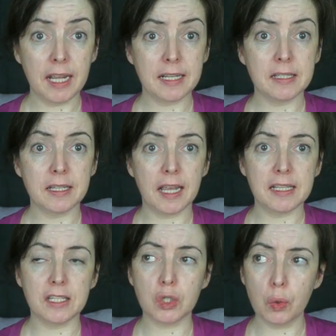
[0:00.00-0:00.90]
It's
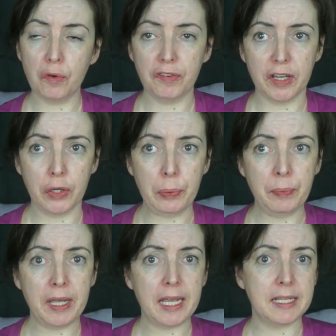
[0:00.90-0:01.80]
a short film.
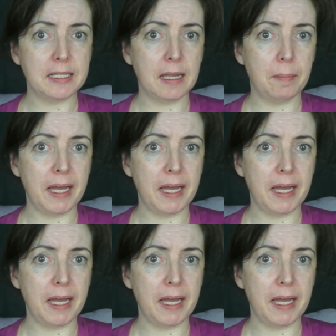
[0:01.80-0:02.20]
It's